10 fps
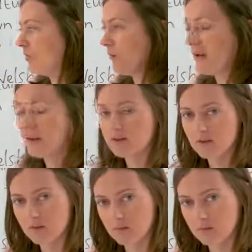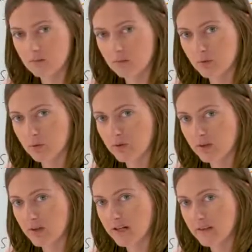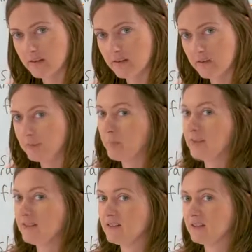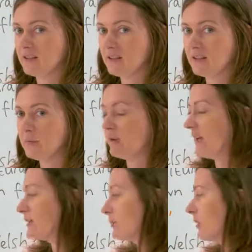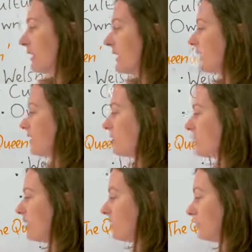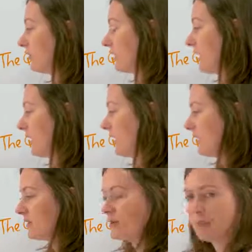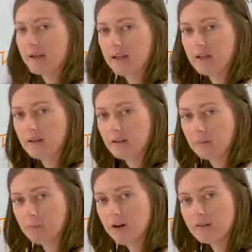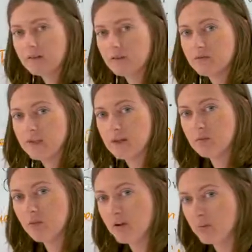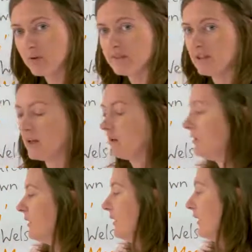where do Northern Ireland compete in the Olympics? Well, they can choose to be part of Team Great Britain,